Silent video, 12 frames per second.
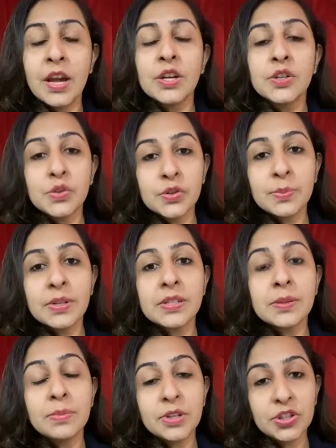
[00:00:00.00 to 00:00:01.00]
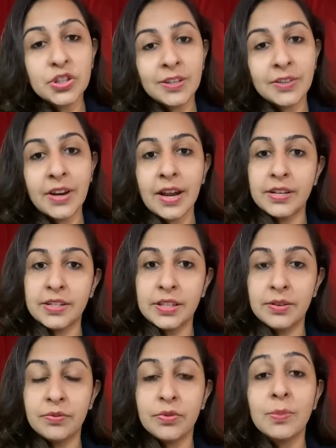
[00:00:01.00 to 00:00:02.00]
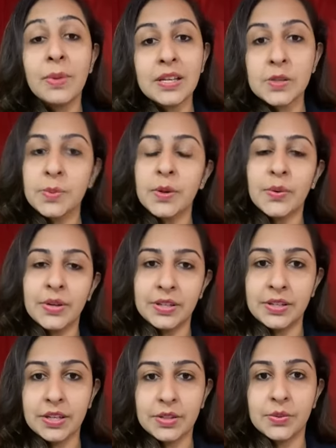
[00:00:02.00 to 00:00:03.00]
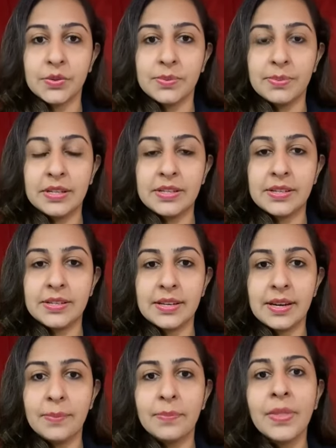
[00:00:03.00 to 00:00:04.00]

Toastmaster Bashir and team from Expleo India Toastmasters Club,